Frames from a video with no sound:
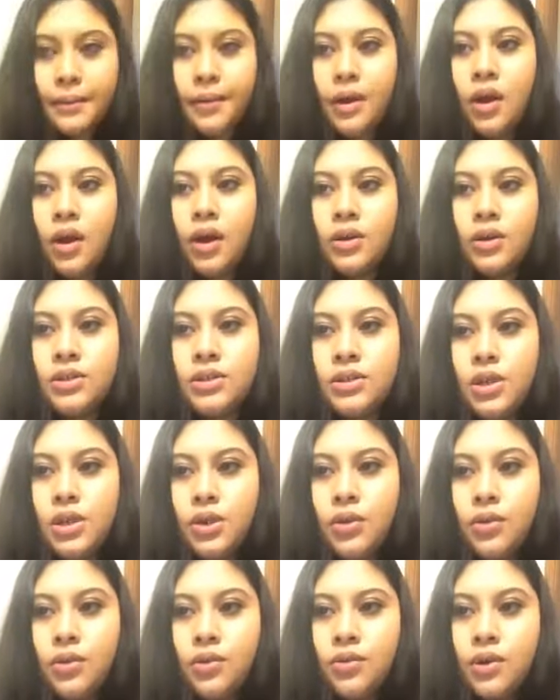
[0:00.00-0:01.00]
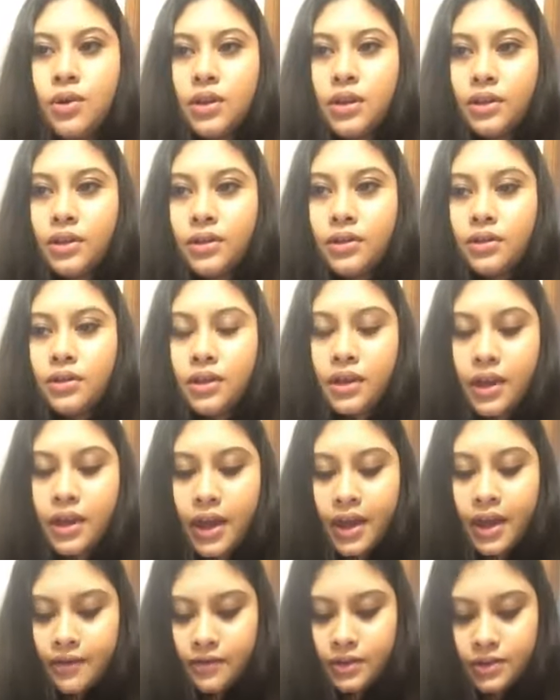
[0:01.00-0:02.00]
Also, another thing
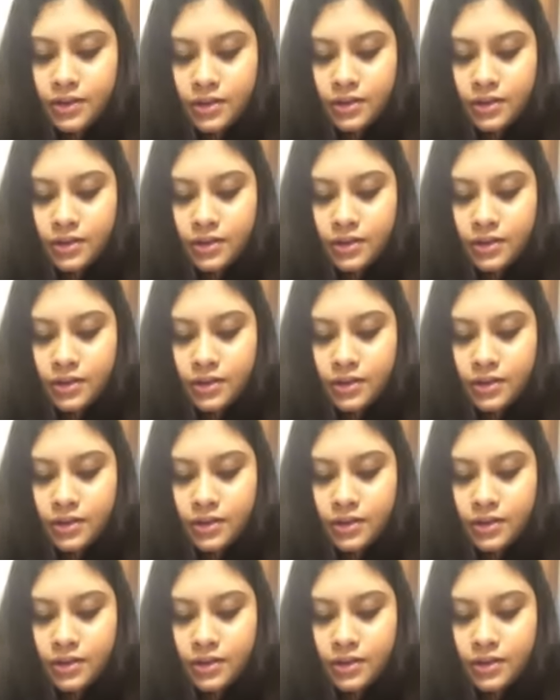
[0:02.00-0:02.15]
I have to